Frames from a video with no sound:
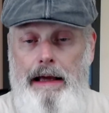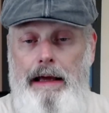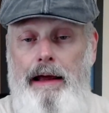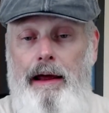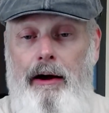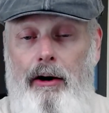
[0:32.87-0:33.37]

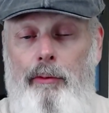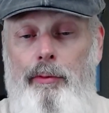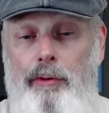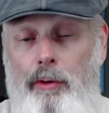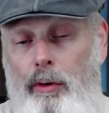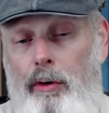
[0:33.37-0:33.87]
help
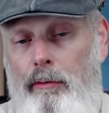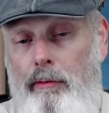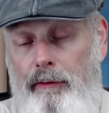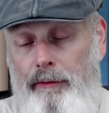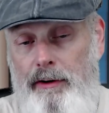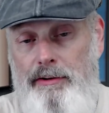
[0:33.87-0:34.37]
your
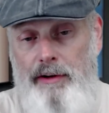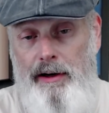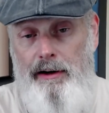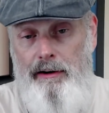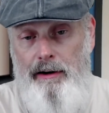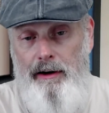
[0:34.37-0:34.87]

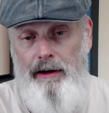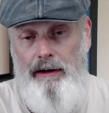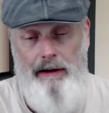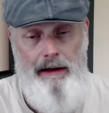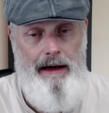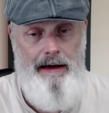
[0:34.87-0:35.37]
refrigerator
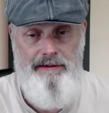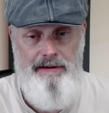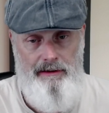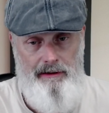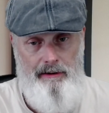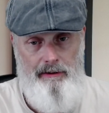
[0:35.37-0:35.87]
last
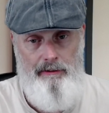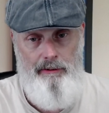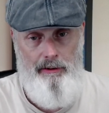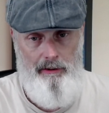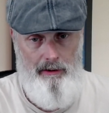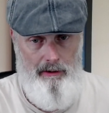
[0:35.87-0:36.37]
a little
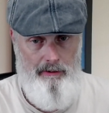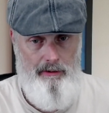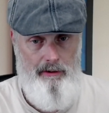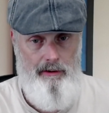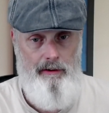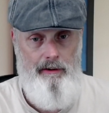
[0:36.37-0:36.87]

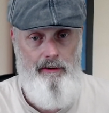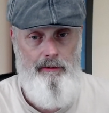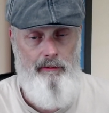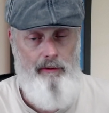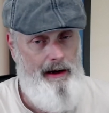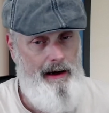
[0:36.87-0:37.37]
longer.
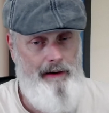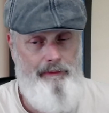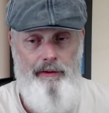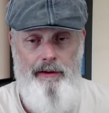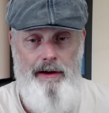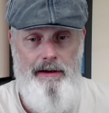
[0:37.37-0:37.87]
Right
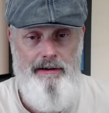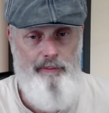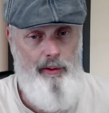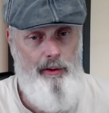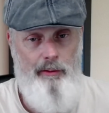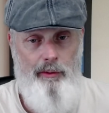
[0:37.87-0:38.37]
after this
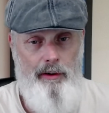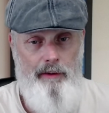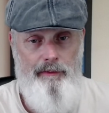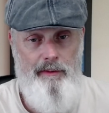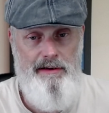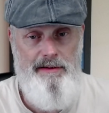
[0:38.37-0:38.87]
important word
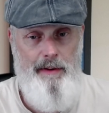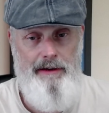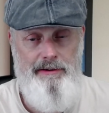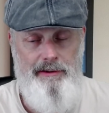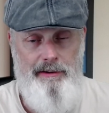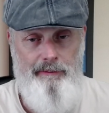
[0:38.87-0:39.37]
from the
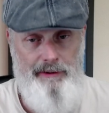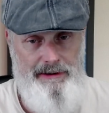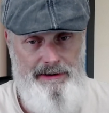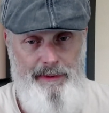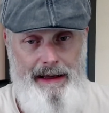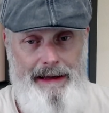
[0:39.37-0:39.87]
sponsor, which
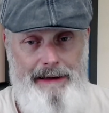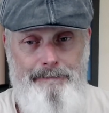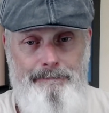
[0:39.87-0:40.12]
is me.